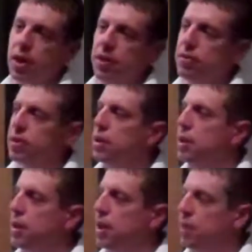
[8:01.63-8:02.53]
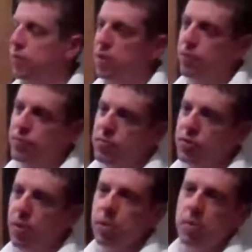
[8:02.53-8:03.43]
and if
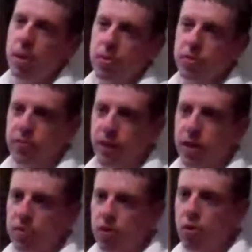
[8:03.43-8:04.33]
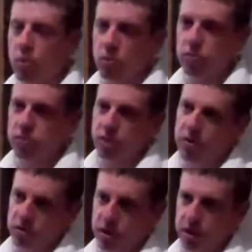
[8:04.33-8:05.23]
some of the members fail, the whole
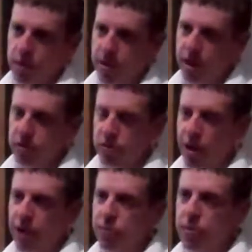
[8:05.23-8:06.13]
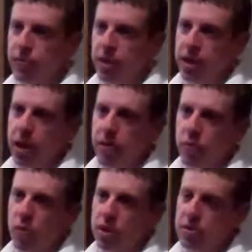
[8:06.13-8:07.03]
structure can come down. So you have to be very
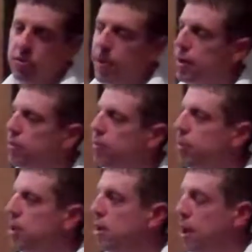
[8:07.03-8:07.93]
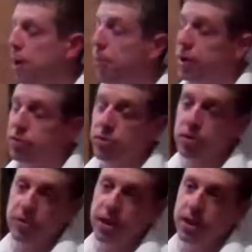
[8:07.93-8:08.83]
careful and inspect them and make
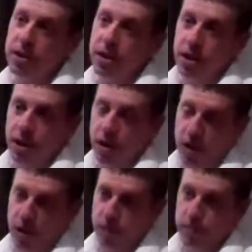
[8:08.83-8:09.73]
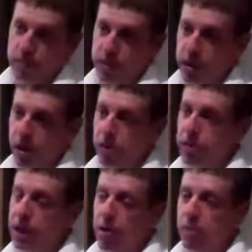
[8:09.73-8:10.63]
sure that
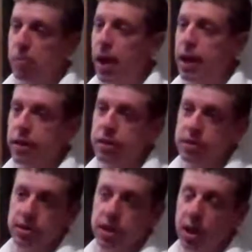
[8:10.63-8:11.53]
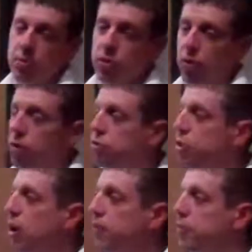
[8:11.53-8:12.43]
you keep them painted and you keep the
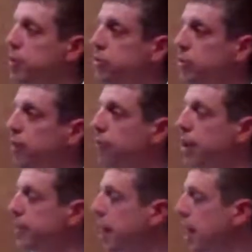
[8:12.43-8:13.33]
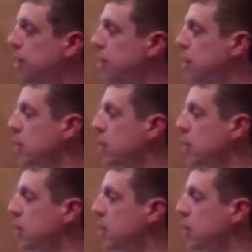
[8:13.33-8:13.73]
corrosion off them and stuff like that.